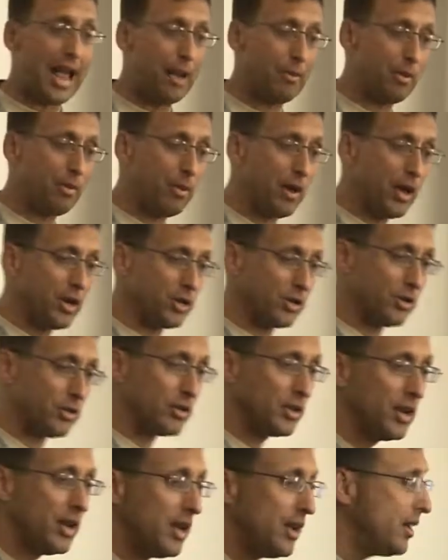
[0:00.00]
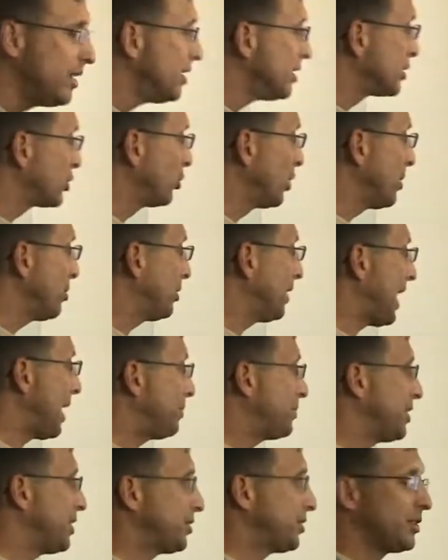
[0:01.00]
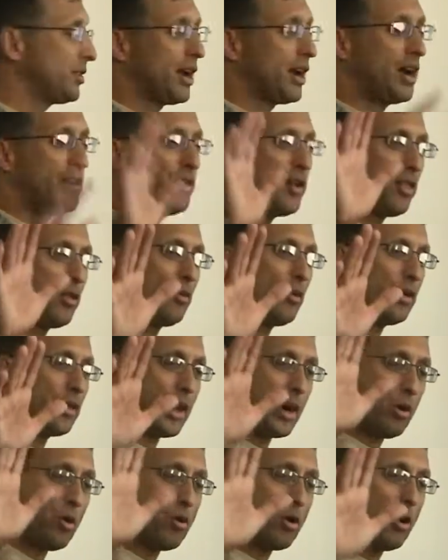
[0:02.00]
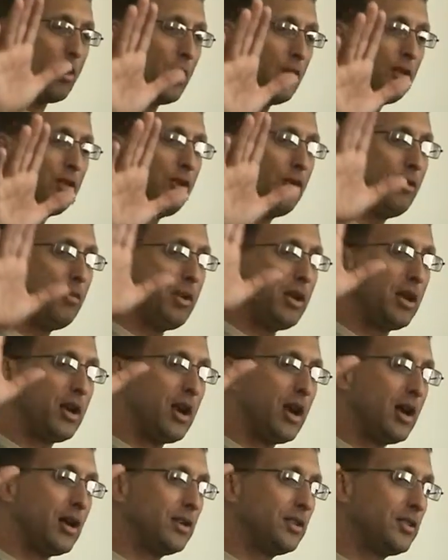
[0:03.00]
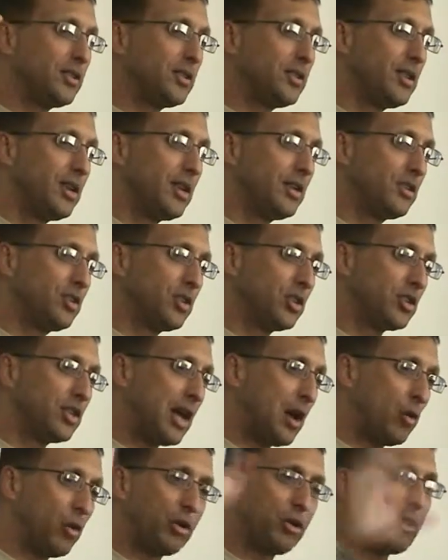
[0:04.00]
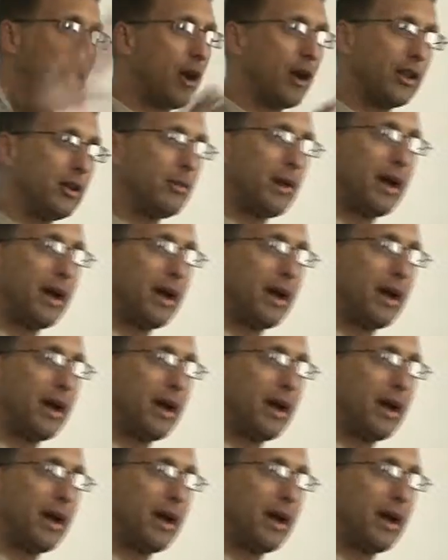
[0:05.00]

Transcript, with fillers: happy patients. Cerebral abscess is another one that I won't go into because it's just not worth talking